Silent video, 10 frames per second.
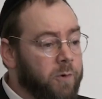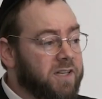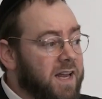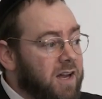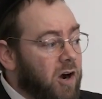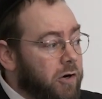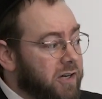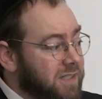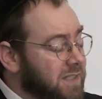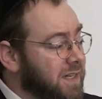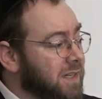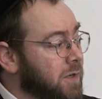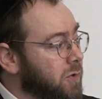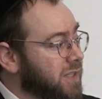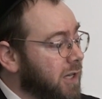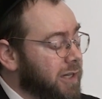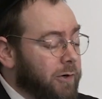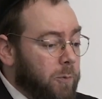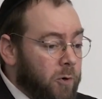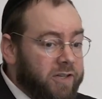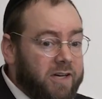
We take our existing Sellercloud report